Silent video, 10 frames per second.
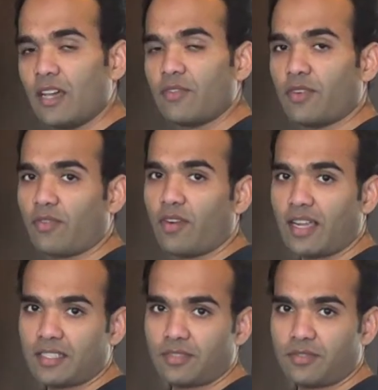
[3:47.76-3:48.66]
For
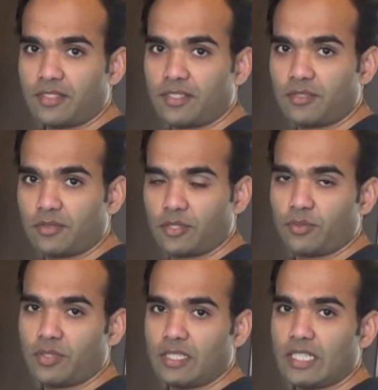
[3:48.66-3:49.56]
frying the fritters, you
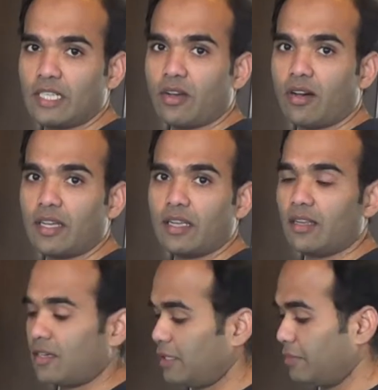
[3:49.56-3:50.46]
would need oil
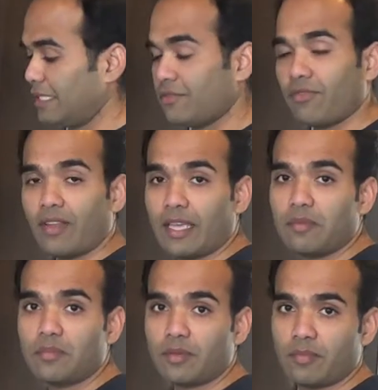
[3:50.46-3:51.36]
on a medium flame.
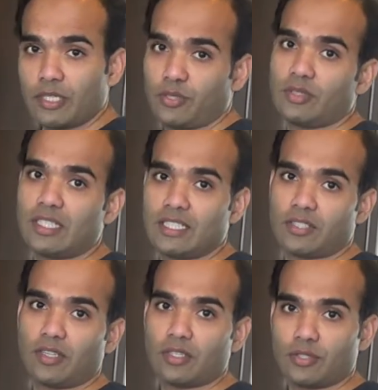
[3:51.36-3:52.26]
Make sure that it's
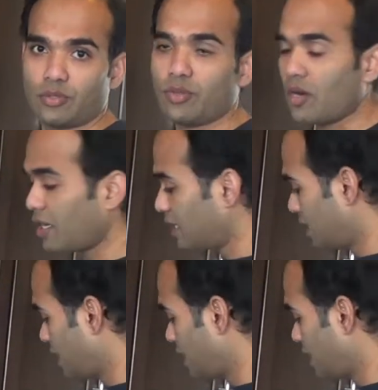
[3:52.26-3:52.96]
not too hot.